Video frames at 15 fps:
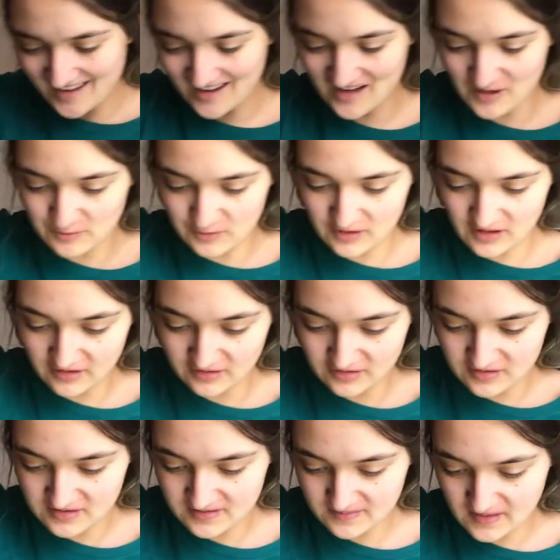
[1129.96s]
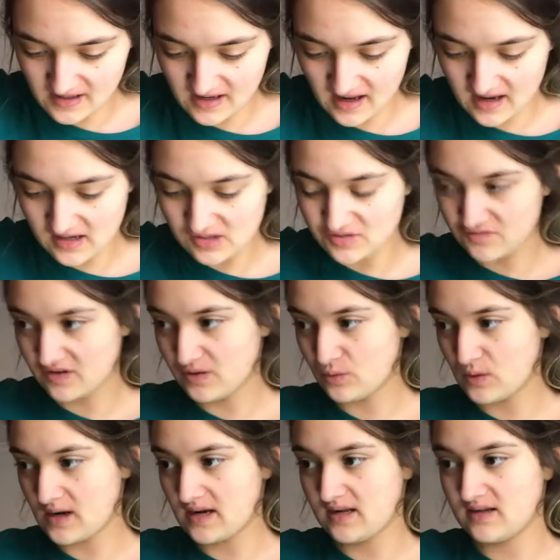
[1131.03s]
Well, I'll use my Age
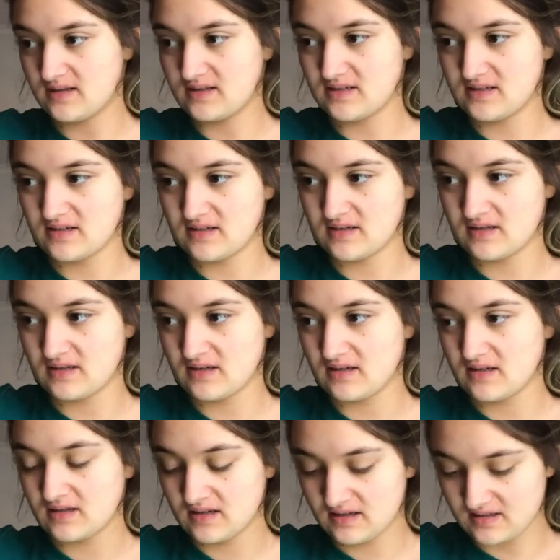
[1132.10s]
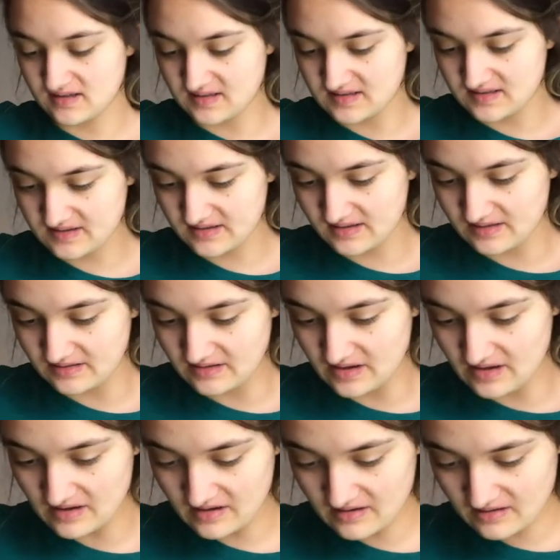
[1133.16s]
Rewind
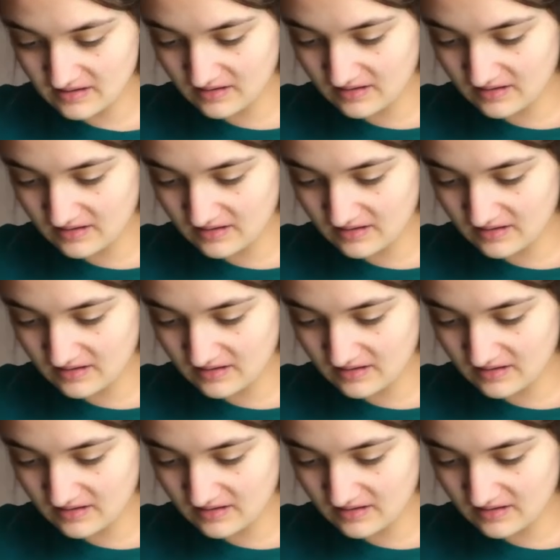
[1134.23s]
concealer.